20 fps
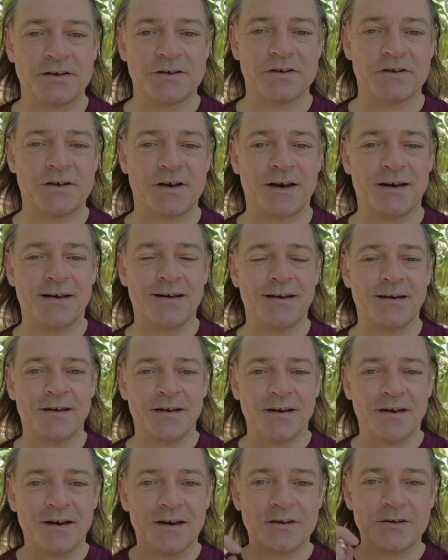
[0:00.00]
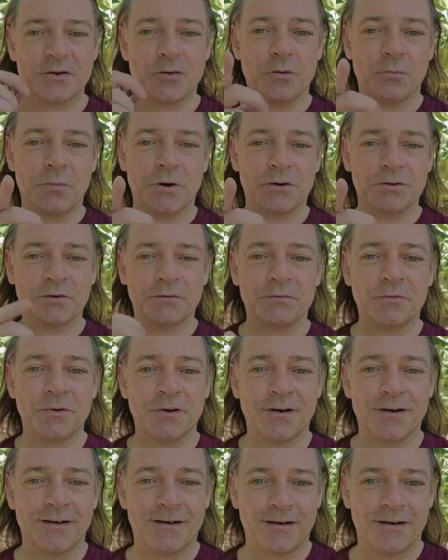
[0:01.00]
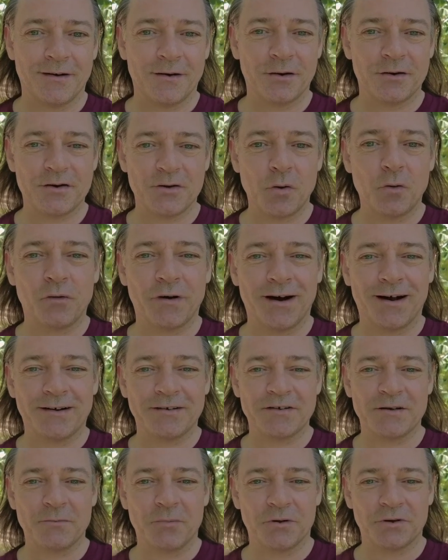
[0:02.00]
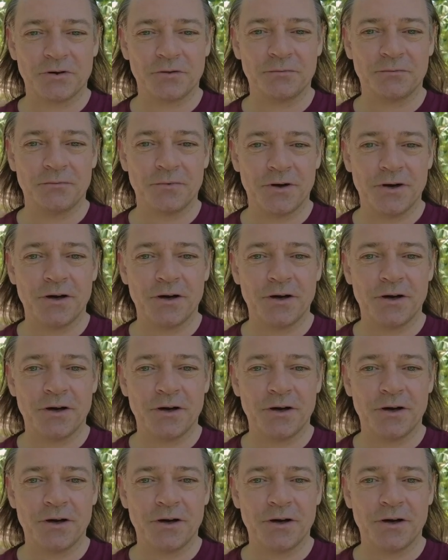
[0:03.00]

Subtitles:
As I say, it's your model, it's your reality model.